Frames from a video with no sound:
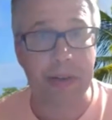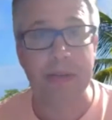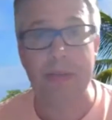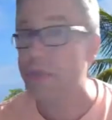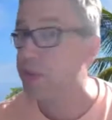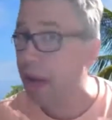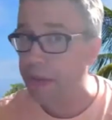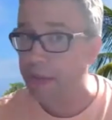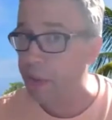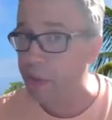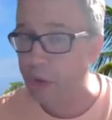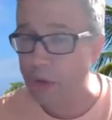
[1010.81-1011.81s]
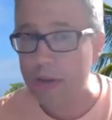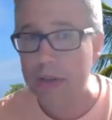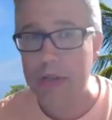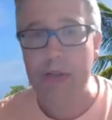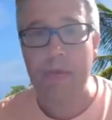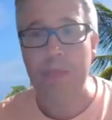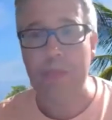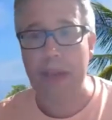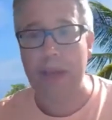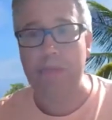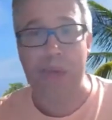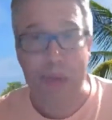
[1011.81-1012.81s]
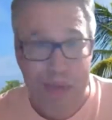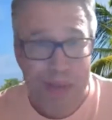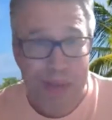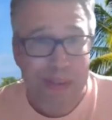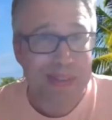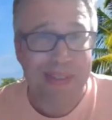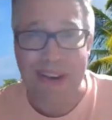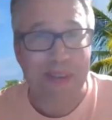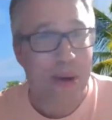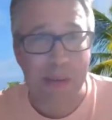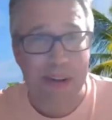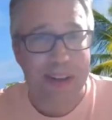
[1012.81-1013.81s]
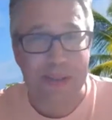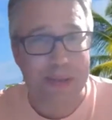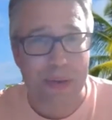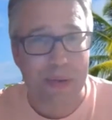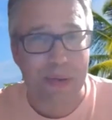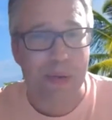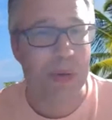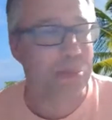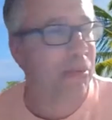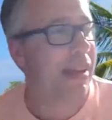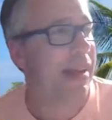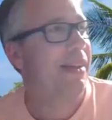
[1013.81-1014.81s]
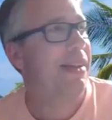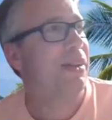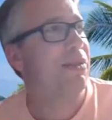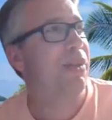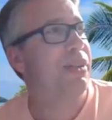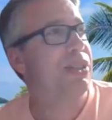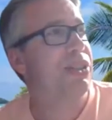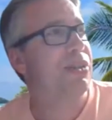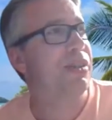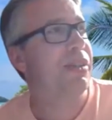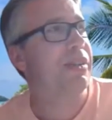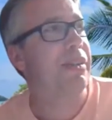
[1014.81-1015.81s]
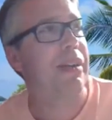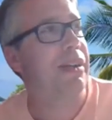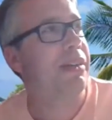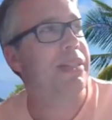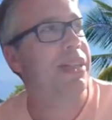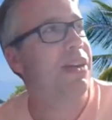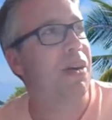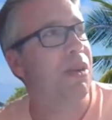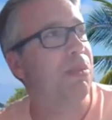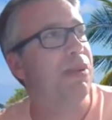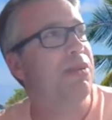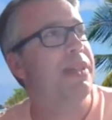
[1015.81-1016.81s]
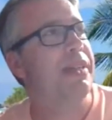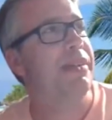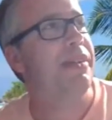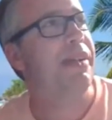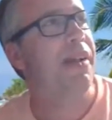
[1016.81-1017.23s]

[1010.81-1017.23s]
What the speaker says: There's nothing wrong with playing blues on a standard harmonica. There's nothing wrong with playing traditional Chicago blues either.